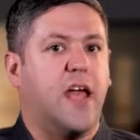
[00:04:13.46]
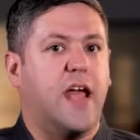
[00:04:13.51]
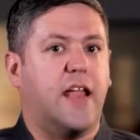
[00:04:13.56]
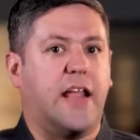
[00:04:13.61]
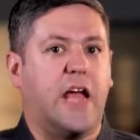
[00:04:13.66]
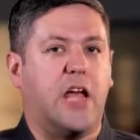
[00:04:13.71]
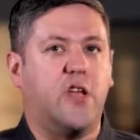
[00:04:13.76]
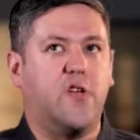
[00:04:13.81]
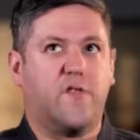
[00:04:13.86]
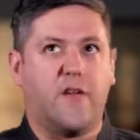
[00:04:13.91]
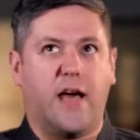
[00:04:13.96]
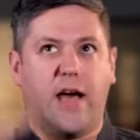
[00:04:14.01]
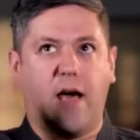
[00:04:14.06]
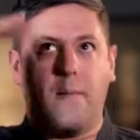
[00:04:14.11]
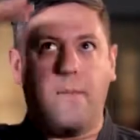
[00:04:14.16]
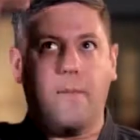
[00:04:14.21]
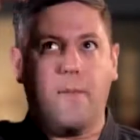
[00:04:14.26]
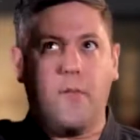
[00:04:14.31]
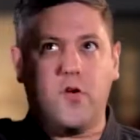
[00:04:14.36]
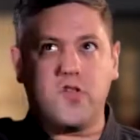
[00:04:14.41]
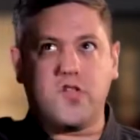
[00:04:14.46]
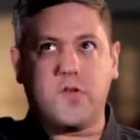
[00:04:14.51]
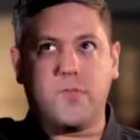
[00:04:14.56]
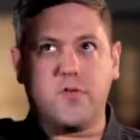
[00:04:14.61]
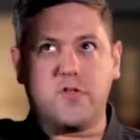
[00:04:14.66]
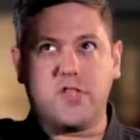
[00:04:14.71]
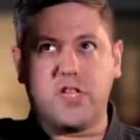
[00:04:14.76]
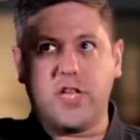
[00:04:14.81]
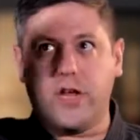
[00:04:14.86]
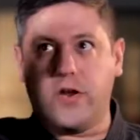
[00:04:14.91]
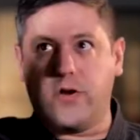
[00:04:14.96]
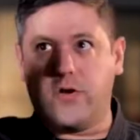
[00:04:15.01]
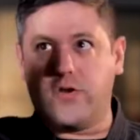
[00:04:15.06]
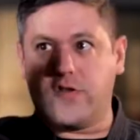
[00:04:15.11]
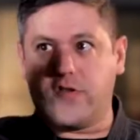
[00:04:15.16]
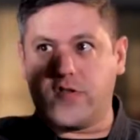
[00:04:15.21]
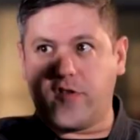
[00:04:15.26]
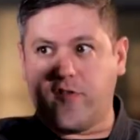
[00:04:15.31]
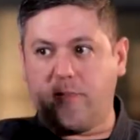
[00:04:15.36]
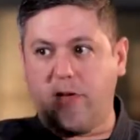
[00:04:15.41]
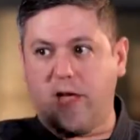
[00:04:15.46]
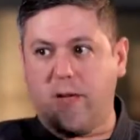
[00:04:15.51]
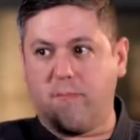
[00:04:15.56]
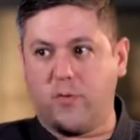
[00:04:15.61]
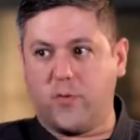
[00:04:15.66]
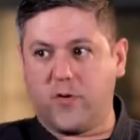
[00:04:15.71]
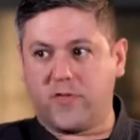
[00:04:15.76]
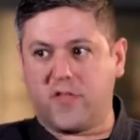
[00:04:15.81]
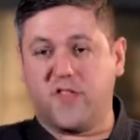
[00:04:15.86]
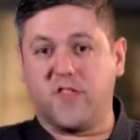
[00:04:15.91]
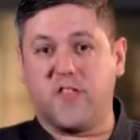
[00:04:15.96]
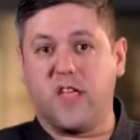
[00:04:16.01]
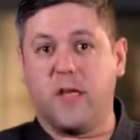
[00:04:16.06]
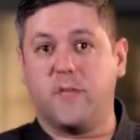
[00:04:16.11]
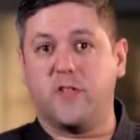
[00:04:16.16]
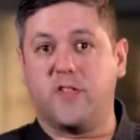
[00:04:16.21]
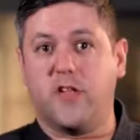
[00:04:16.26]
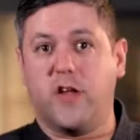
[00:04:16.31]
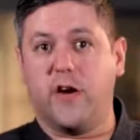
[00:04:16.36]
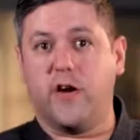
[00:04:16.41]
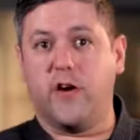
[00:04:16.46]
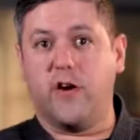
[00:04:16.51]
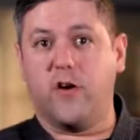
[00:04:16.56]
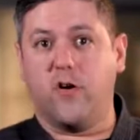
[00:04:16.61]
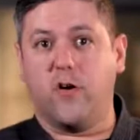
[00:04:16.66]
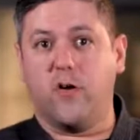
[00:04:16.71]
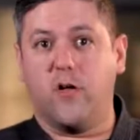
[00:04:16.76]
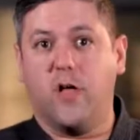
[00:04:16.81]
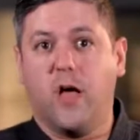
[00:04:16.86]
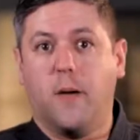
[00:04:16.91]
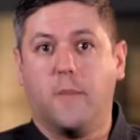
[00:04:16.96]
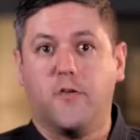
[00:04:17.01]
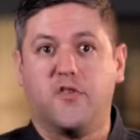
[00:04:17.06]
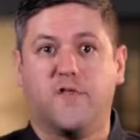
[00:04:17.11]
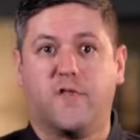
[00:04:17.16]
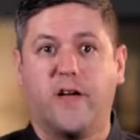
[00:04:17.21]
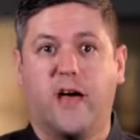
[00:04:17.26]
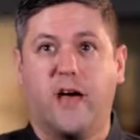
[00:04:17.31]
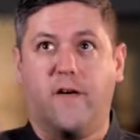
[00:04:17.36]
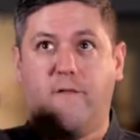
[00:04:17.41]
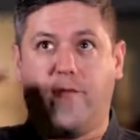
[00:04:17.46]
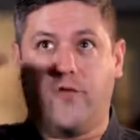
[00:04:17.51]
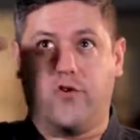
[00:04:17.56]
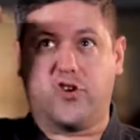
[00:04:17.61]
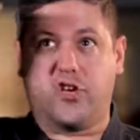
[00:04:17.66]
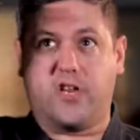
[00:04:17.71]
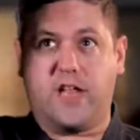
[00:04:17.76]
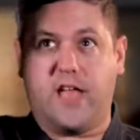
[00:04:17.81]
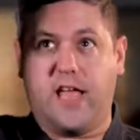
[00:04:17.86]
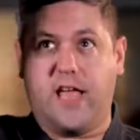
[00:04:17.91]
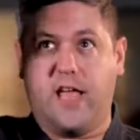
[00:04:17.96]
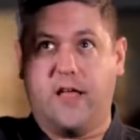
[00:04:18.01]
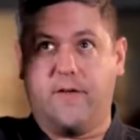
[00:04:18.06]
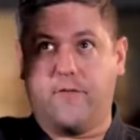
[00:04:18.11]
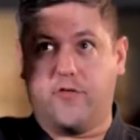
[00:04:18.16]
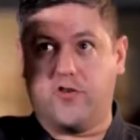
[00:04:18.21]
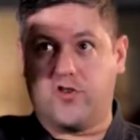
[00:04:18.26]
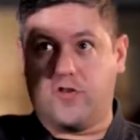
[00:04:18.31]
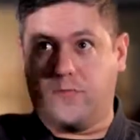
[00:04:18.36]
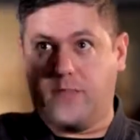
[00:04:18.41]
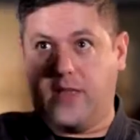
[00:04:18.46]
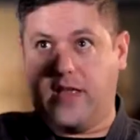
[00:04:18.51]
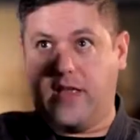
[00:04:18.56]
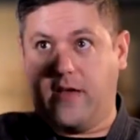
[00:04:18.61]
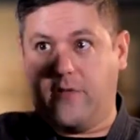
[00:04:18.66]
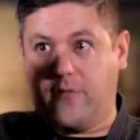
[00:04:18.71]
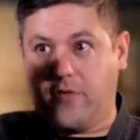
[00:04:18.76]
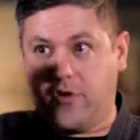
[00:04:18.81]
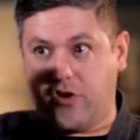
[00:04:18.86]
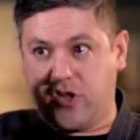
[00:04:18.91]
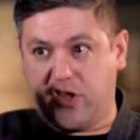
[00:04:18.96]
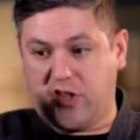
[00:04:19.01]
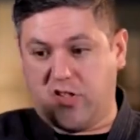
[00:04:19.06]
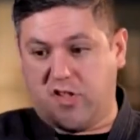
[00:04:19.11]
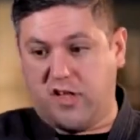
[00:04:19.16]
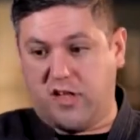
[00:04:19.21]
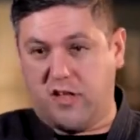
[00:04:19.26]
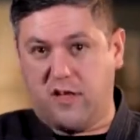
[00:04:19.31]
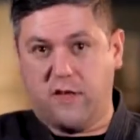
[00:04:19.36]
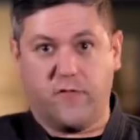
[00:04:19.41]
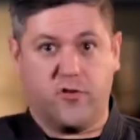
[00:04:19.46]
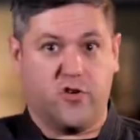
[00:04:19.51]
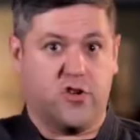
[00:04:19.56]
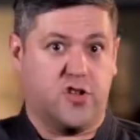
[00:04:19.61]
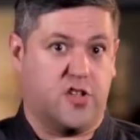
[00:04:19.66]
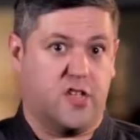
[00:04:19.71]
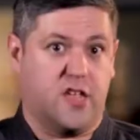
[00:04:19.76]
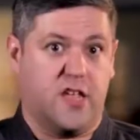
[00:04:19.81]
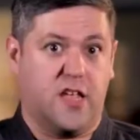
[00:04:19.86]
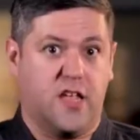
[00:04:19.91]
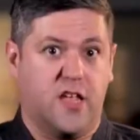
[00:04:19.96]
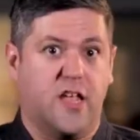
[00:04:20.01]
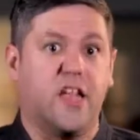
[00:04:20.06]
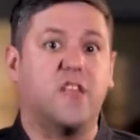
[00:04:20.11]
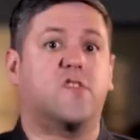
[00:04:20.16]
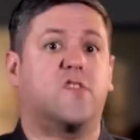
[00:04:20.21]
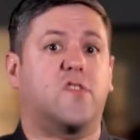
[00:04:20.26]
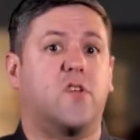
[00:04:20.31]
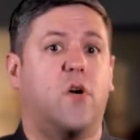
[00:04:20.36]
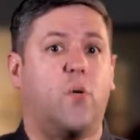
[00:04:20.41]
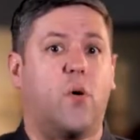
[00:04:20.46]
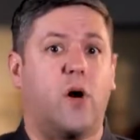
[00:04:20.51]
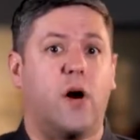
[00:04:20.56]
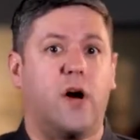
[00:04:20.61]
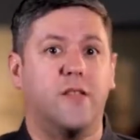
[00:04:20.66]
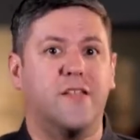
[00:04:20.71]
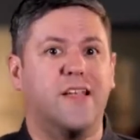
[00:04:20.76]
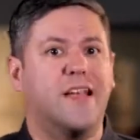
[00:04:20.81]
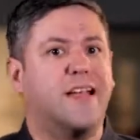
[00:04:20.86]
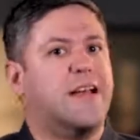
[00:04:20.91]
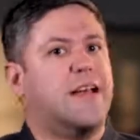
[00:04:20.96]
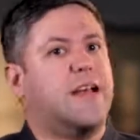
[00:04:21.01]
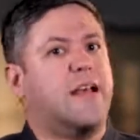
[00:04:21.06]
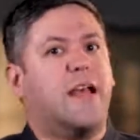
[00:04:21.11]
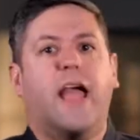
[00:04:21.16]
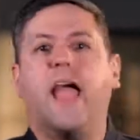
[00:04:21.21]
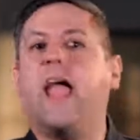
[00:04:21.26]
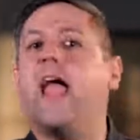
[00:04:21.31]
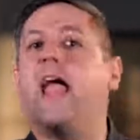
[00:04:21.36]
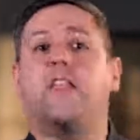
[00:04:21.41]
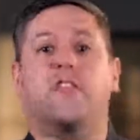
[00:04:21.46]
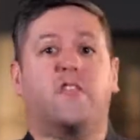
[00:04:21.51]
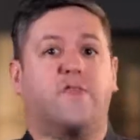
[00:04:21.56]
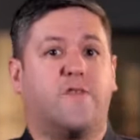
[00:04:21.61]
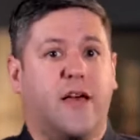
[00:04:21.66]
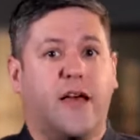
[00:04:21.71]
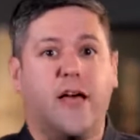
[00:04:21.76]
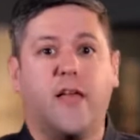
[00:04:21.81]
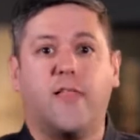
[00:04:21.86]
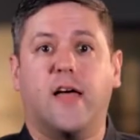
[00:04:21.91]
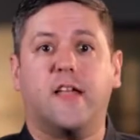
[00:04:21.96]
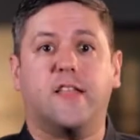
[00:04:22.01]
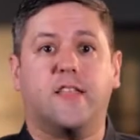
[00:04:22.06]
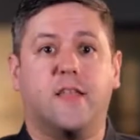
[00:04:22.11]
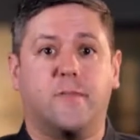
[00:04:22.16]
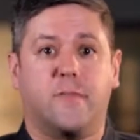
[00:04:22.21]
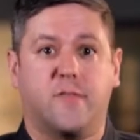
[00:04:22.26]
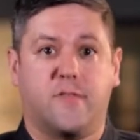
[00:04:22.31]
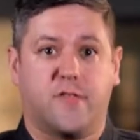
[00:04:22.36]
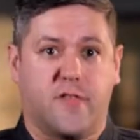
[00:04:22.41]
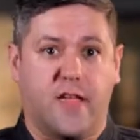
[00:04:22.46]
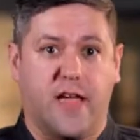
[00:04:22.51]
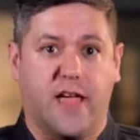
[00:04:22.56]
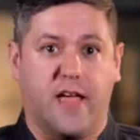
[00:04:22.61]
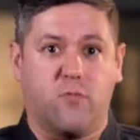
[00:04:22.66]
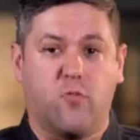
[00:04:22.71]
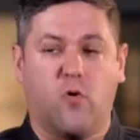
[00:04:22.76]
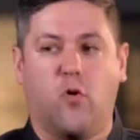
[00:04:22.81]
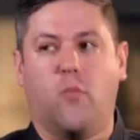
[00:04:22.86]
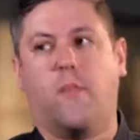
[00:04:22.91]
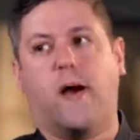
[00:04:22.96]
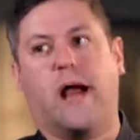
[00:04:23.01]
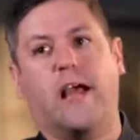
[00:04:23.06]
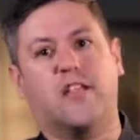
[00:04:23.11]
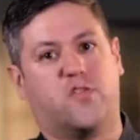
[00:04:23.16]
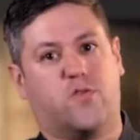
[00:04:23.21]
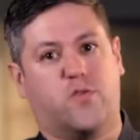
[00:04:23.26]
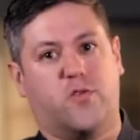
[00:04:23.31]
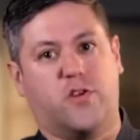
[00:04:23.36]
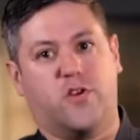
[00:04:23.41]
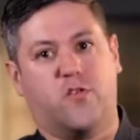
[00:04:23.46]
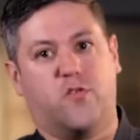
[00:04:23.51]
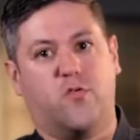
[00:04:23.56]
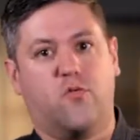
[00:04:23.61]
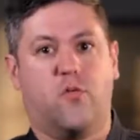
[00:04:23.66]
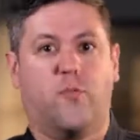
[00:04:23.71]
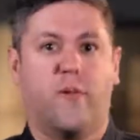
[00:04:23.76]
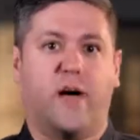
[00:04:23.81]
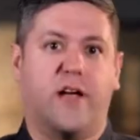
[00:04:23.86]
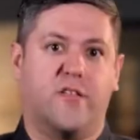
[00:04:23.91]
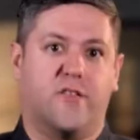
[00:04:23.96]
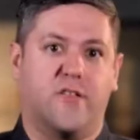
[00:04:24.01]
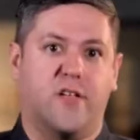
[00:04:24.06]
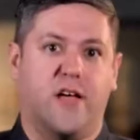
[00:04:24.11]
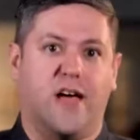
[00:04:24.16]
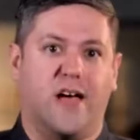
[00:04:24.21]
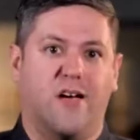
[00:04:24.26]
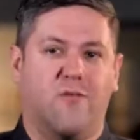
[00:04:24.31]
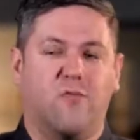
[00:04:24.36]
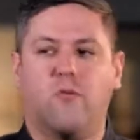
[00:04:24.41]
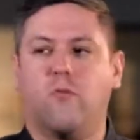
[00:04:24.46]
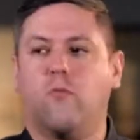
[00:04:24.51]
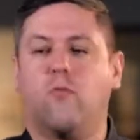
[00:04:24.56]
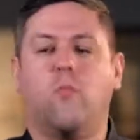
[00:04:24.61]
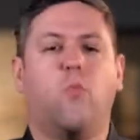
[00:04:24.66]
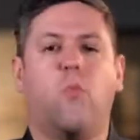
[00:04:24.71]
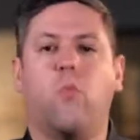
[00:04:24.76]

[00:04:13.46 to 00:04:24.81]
and now you've got multiple tiers of people with the same material, but you've got version A, version B, version C, version D, and so on. And then you've got a lot of them saying, well, mine's real, well, mine's not. Well,